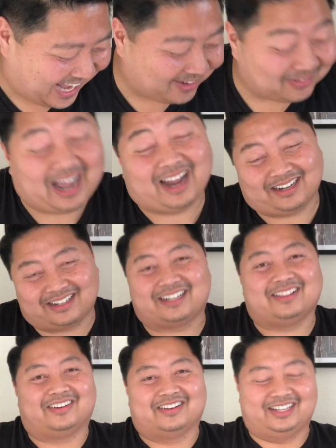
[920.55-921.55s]
I don't. I
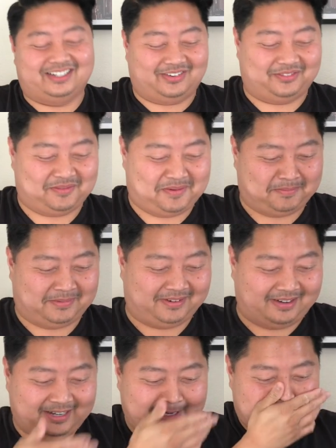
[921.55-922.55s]
clearly don't remember
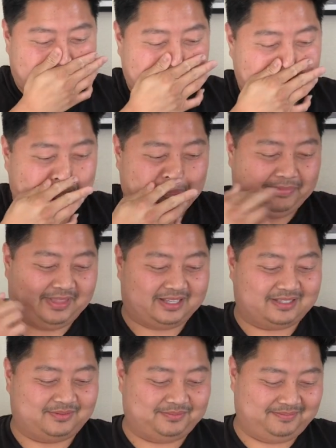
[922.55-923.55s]

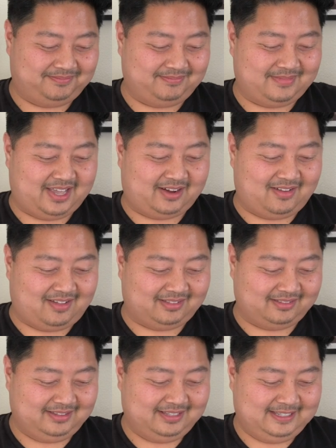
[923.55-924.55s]
this at all.
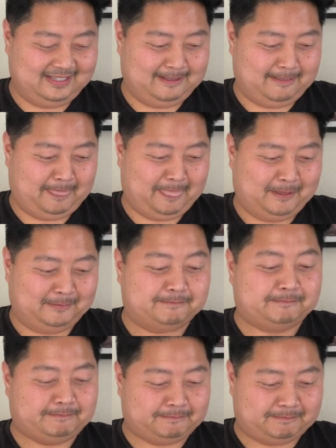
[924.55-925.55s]
That was great.
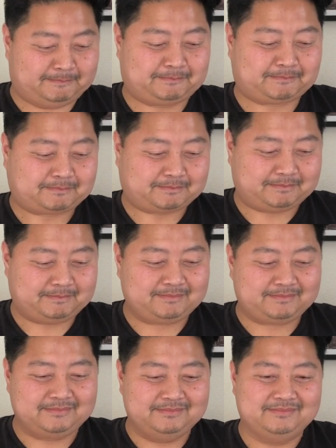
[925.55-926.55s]
Now, how do you feel about
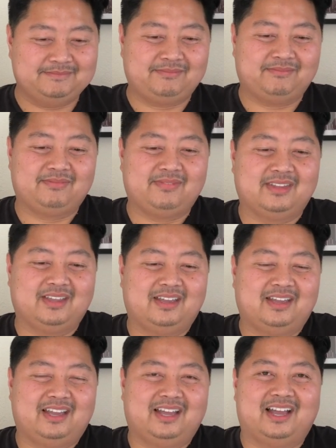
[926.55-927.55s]
cold reading?
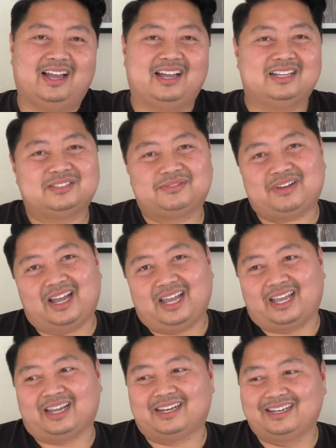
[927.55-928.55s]
That's
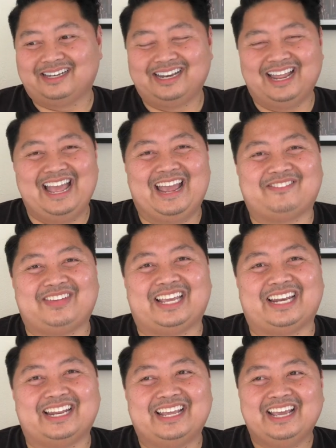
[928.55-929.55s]
fine. I
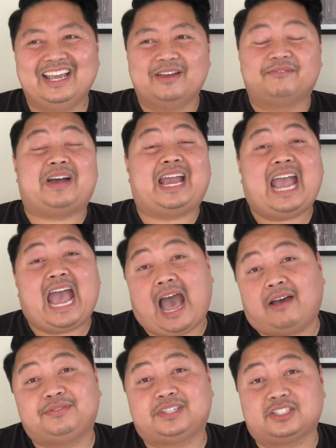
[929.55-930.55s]
mean, if I
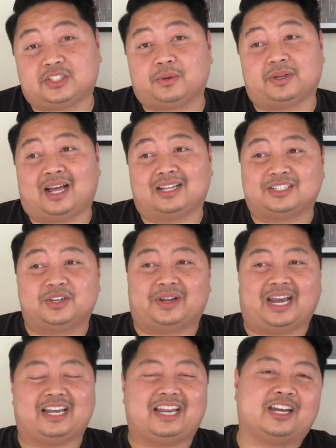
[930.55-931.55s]
have to do it, I'll do it.
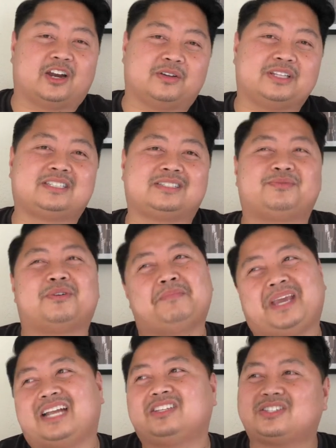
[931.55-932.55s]
And you know, it's for
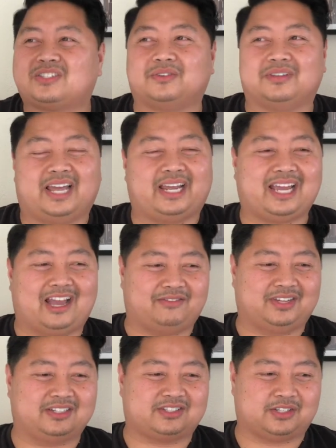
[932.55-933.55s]
me. I just don't like
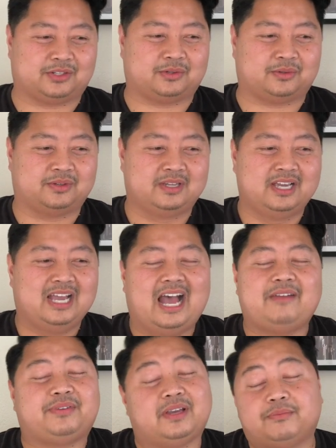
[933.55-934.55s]
having to. I
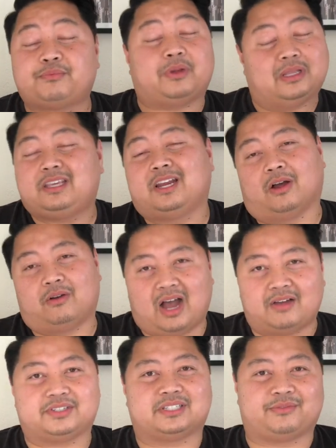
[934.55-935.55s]
feel you know,
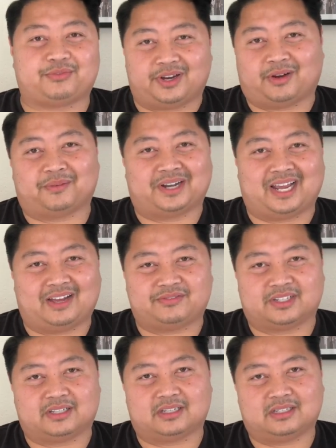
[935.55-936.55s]
obviously freer when I have
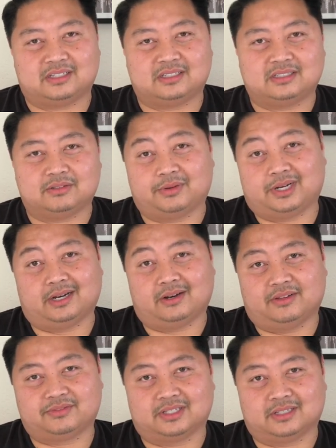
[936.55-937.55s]
to, when I don't
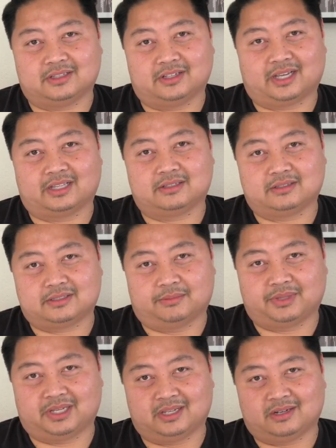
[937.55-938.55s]
have to look at
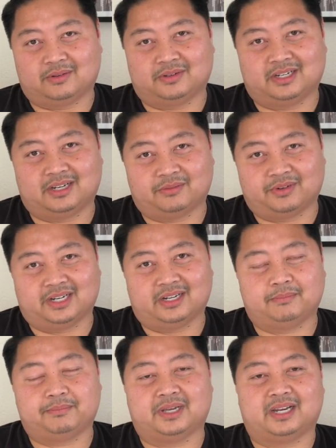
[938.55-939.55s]
something and hold it and read it.
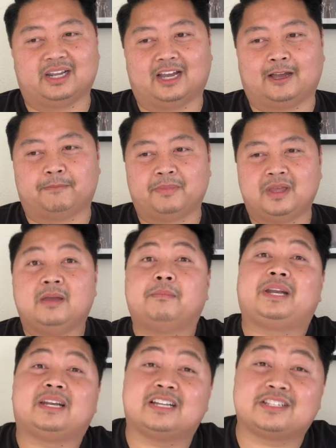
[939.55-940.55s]
But um, but
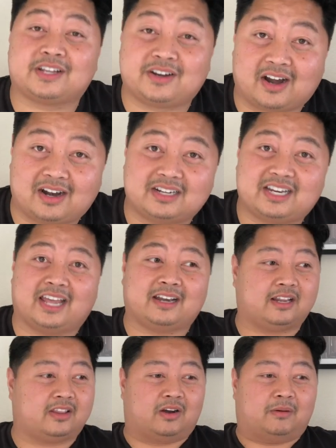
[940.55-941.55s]
it is an art,
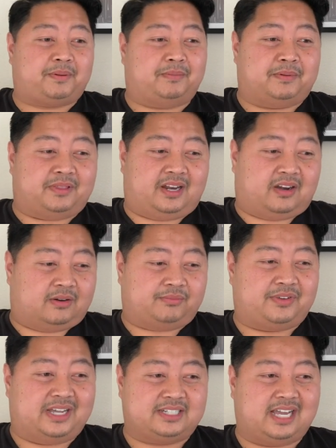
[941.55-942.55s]
and there are people that are
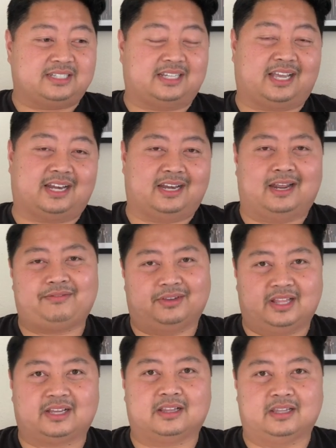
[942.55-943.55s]
fantastic at it. I feel
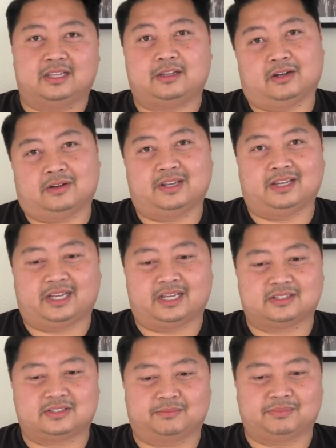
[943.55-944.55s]
like uh, you know, like
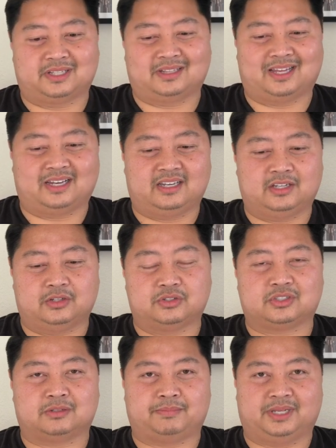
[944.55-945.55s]
it's something that you
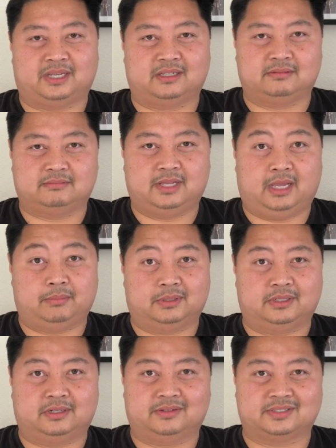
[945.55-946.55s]
should be able to
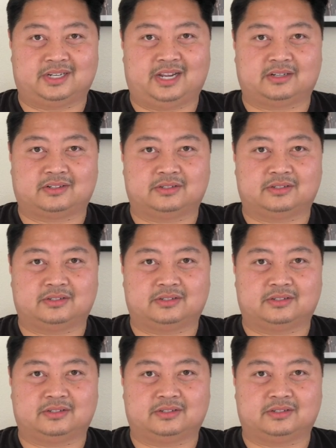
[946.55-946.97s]
do as an actor.